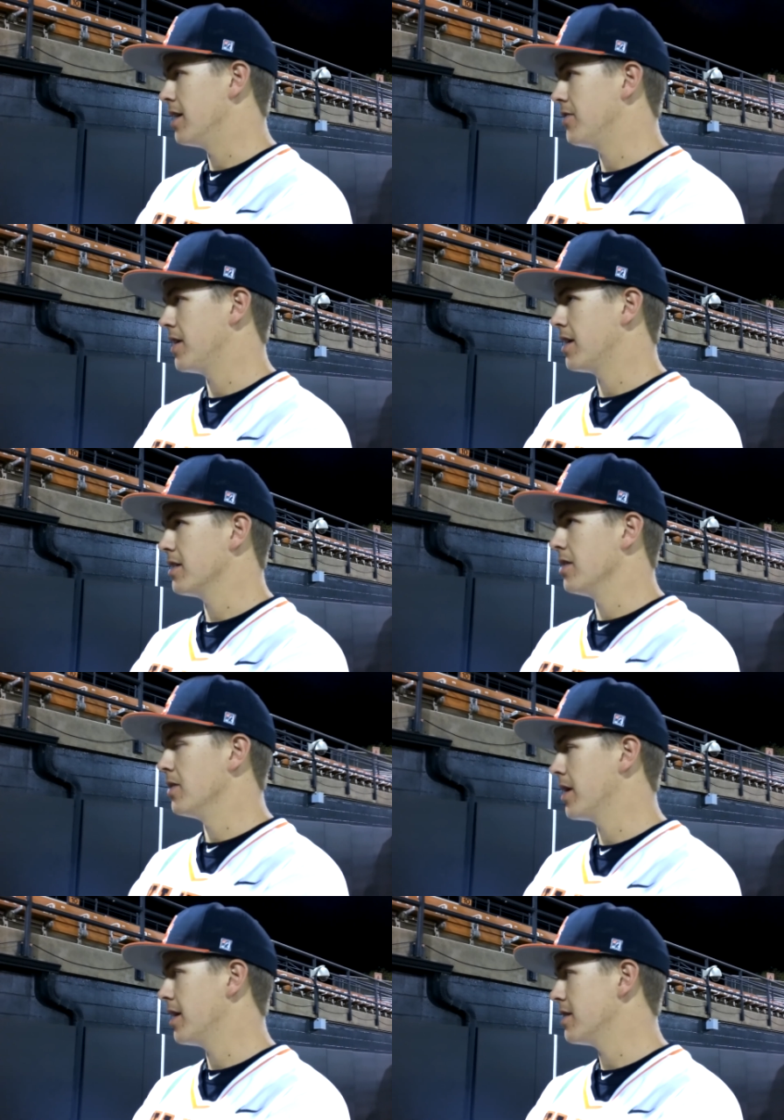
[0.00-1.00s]
if I could
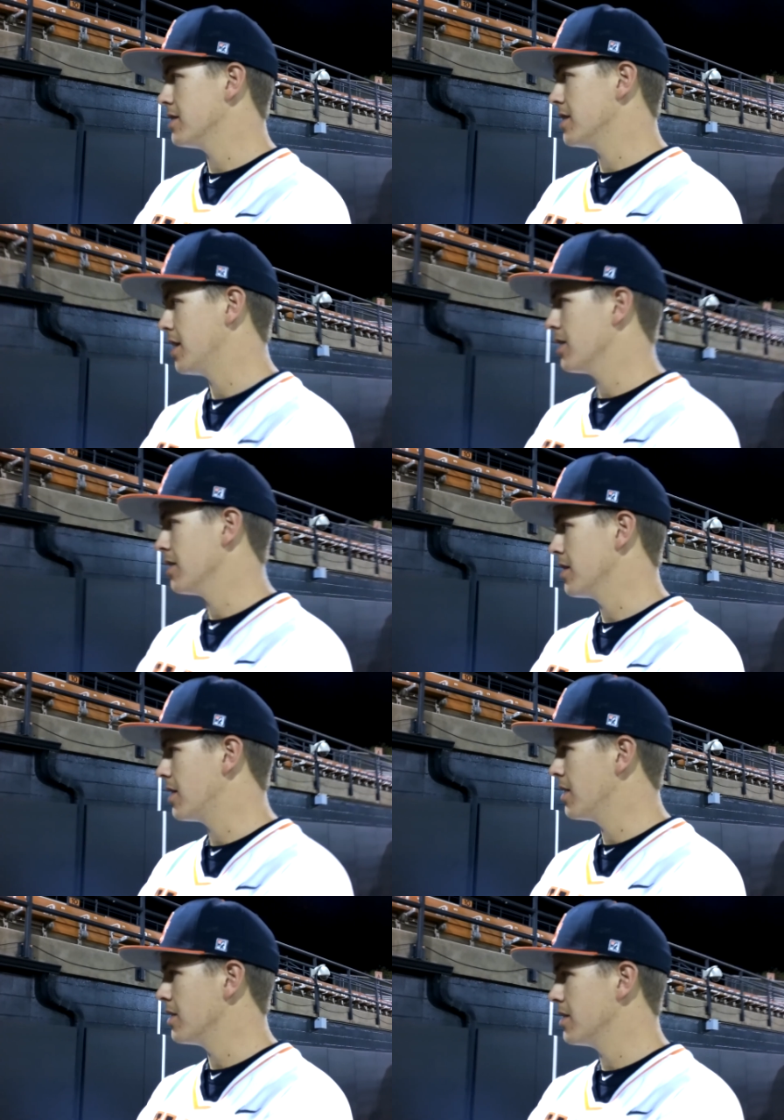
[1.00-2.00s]
locate the sinker and the
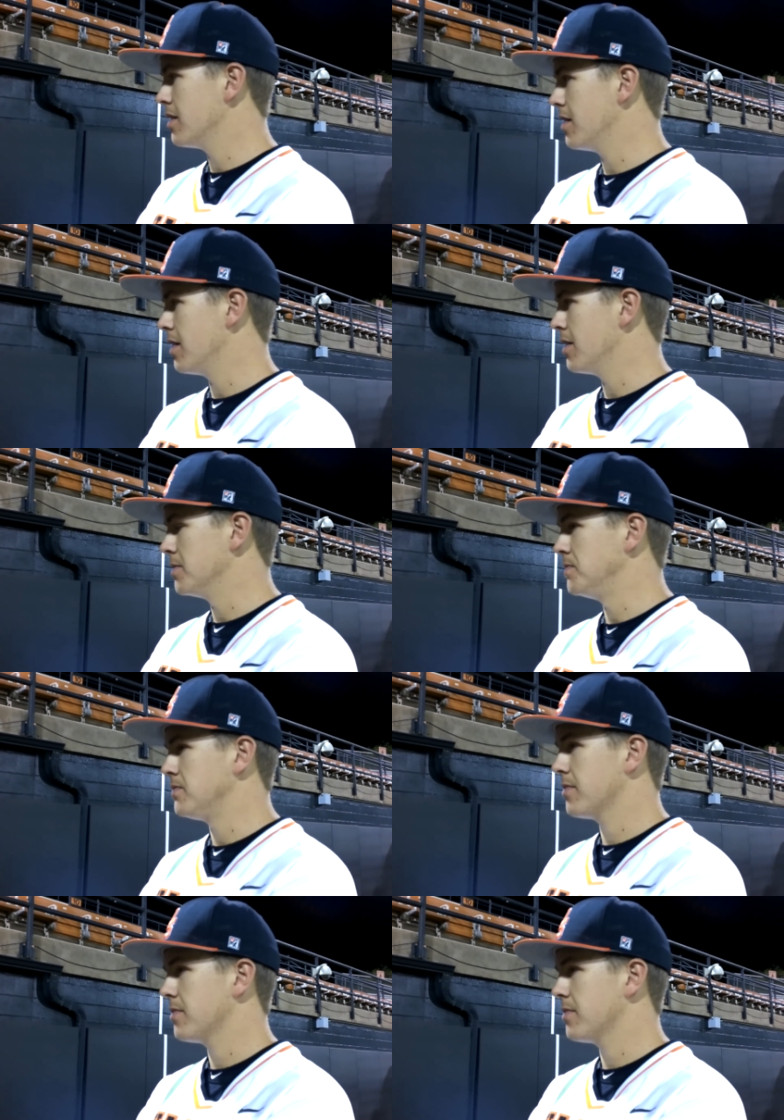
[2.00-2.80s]
cutter um,